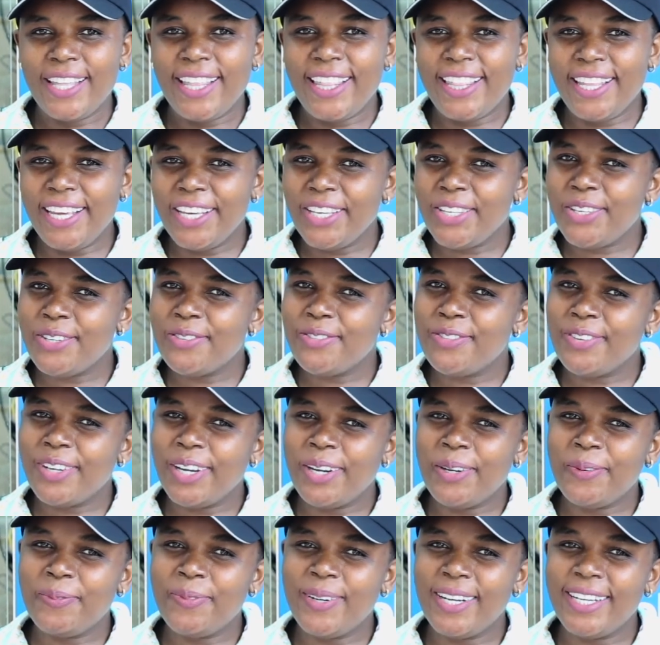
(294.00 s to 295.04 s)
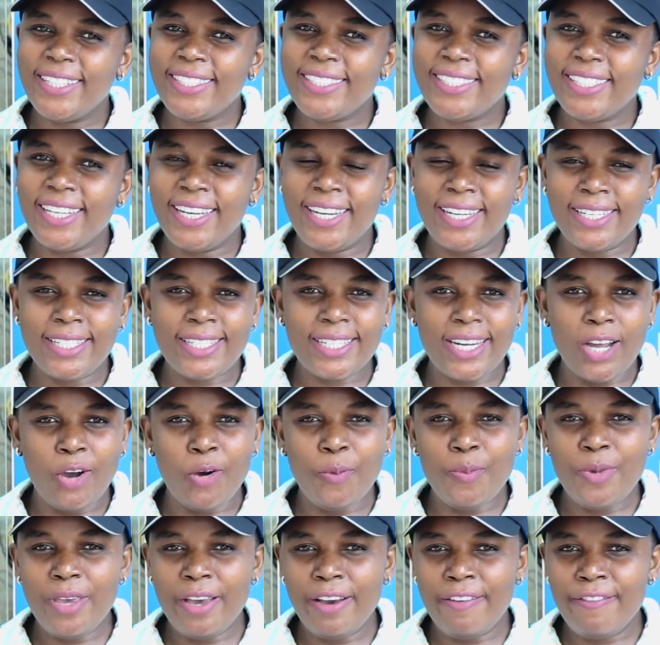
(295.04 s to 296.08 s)
Thank you very much, and
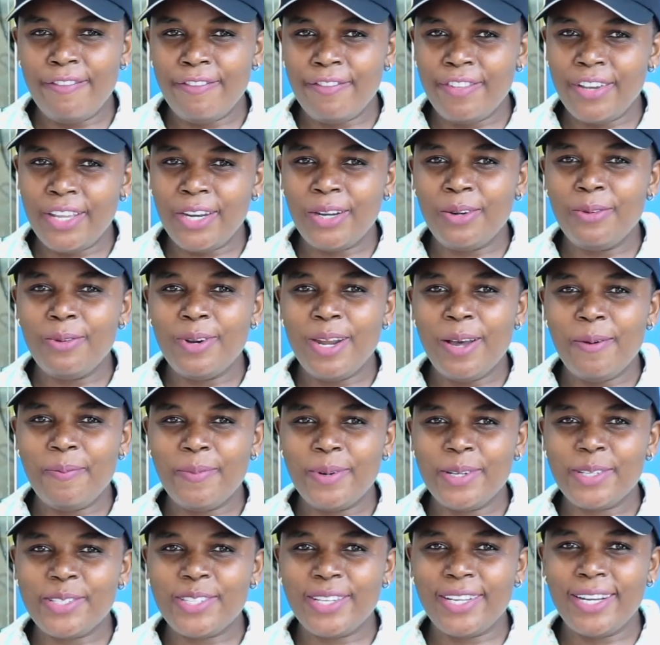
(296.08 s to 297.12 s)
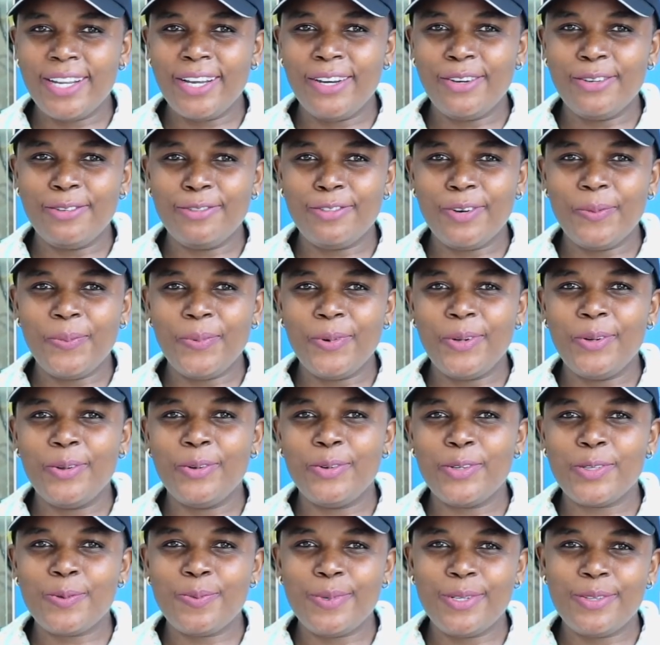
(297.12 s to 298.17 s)
I'll be a very good ambassador of
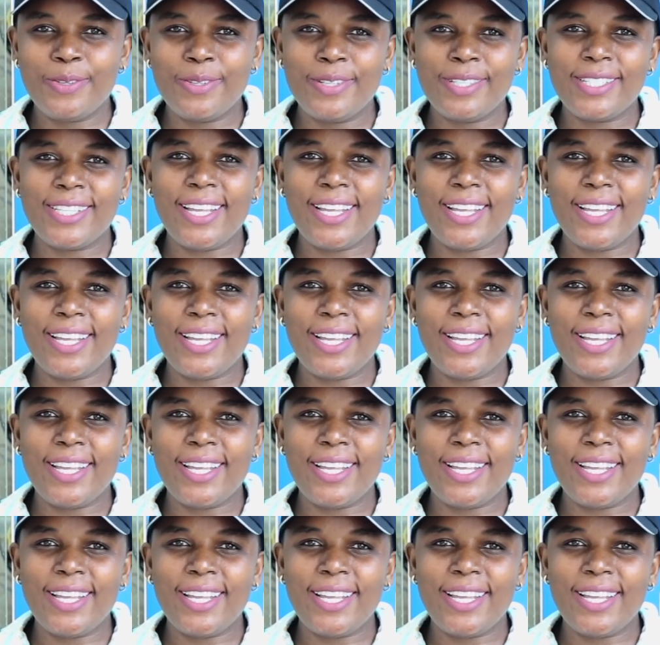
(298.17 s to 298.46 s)
Apollo Hospitals